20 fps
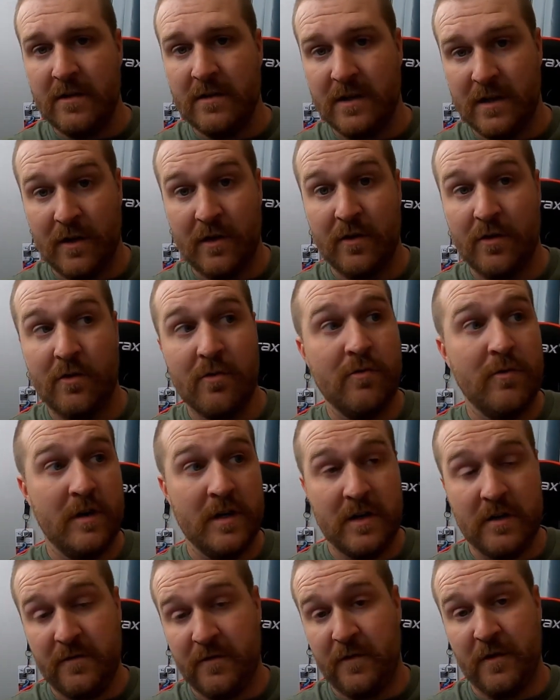you do
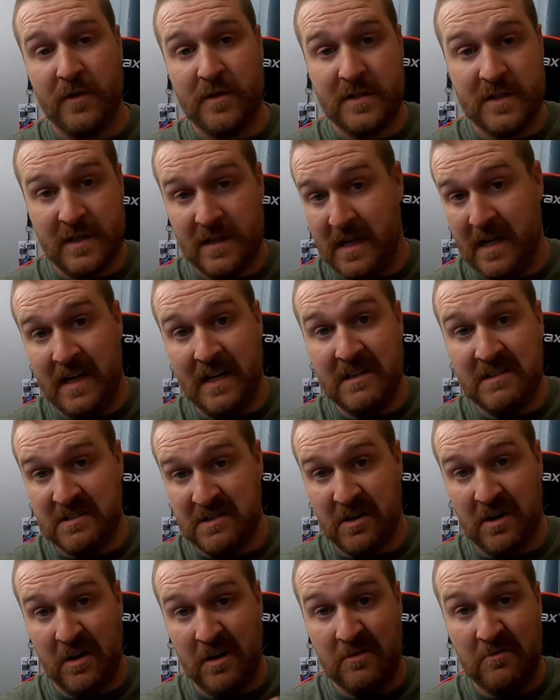when you're first getting
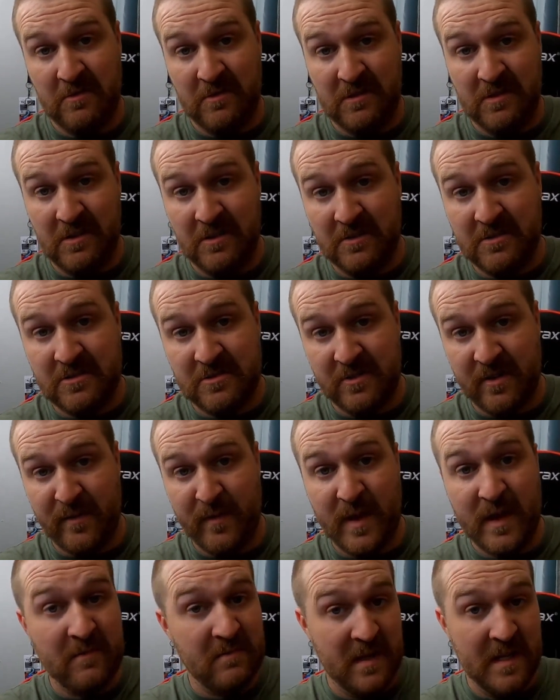started with your
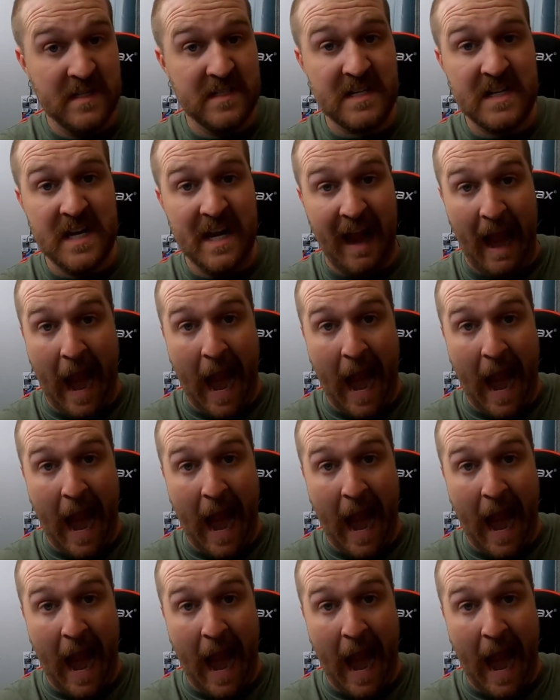streaming PC.